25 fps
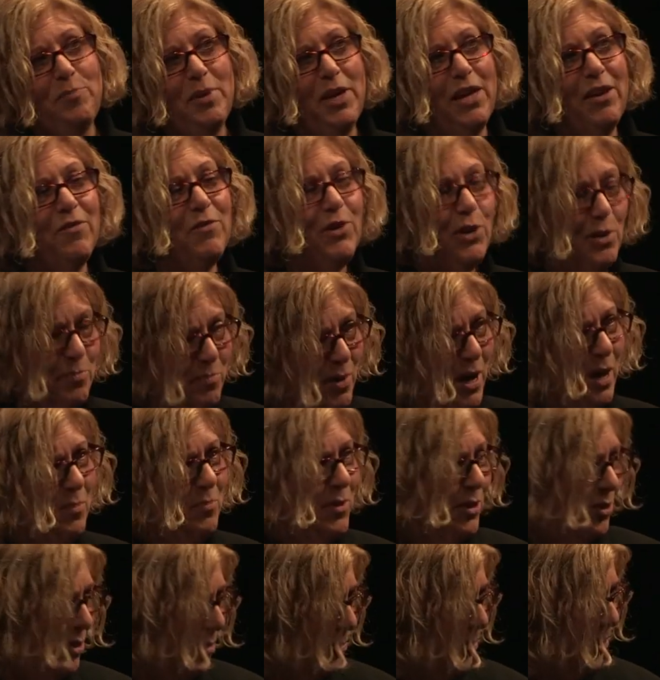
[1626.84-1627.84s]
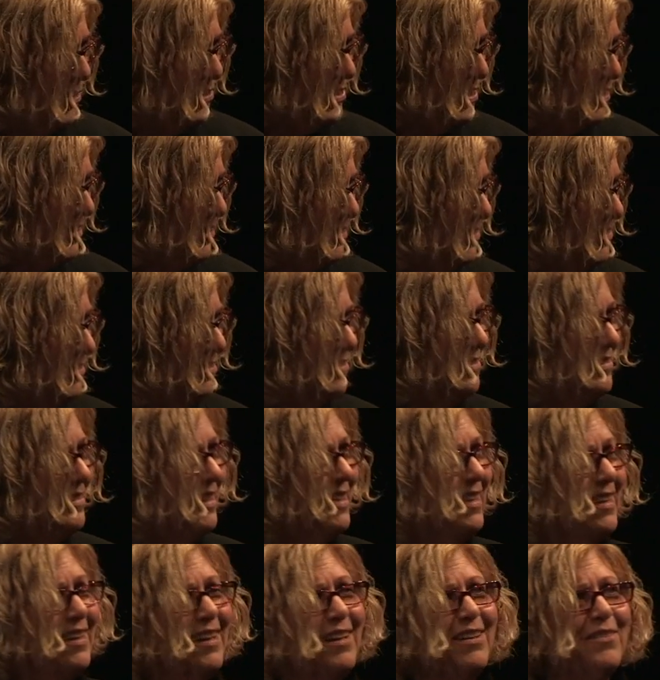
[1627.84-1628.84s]
be a very popular person
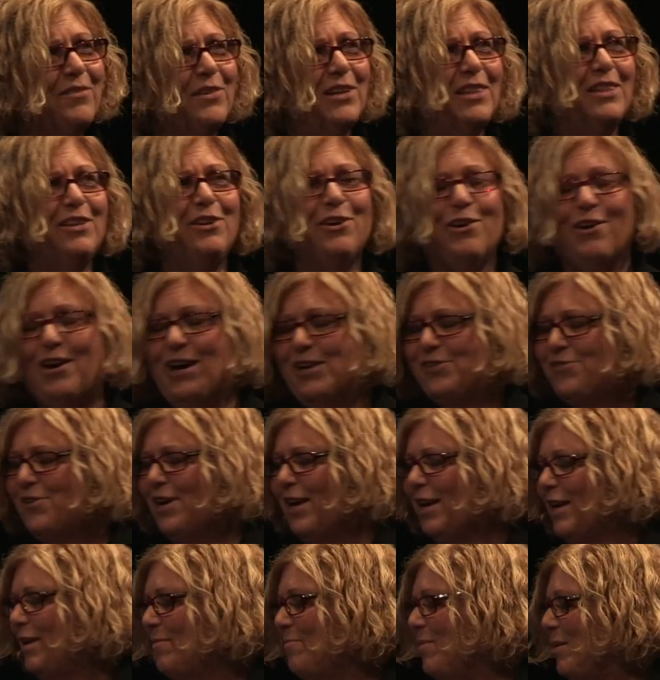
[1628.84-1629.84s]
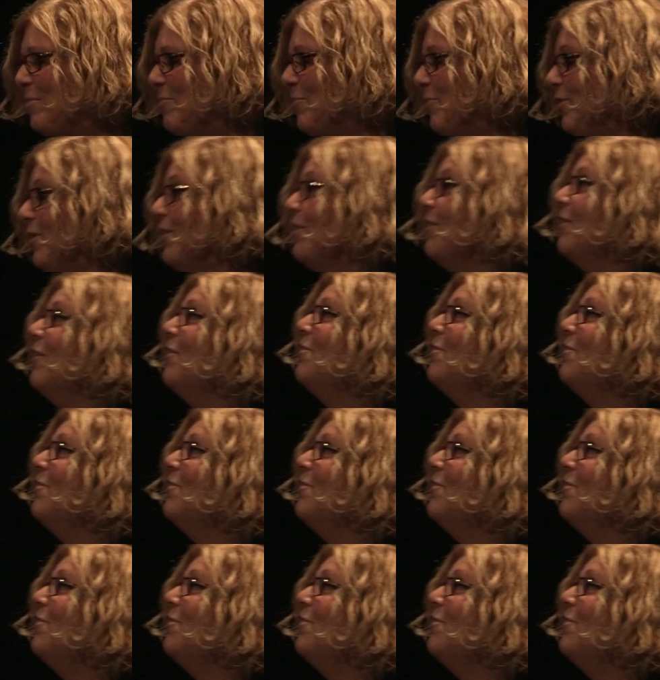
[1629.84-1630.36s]
with your eye tracking people. You can